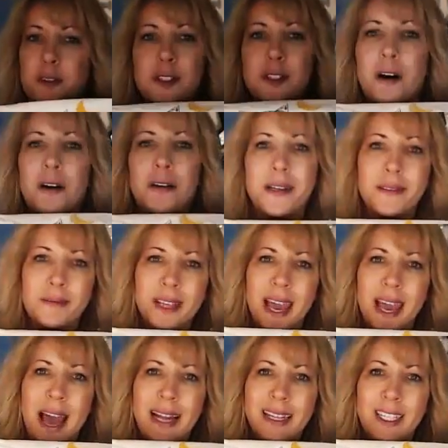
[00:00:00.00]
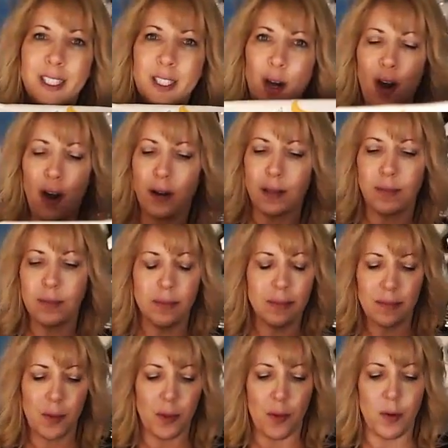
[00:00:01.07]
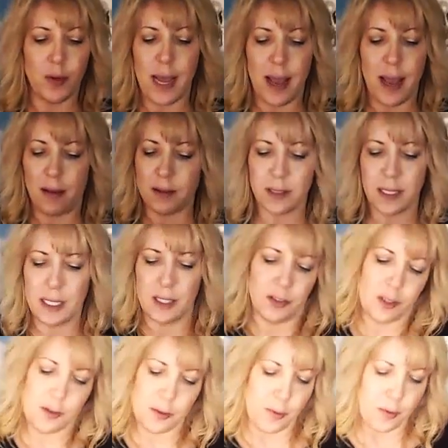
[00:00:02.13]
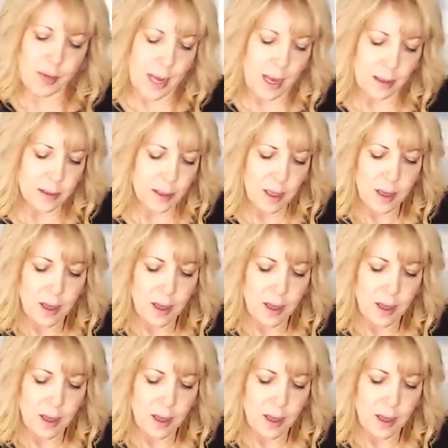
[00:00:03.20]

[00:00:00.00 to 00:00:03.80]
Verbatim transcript: Skull cat and dog throw towels, kitchen throw towels.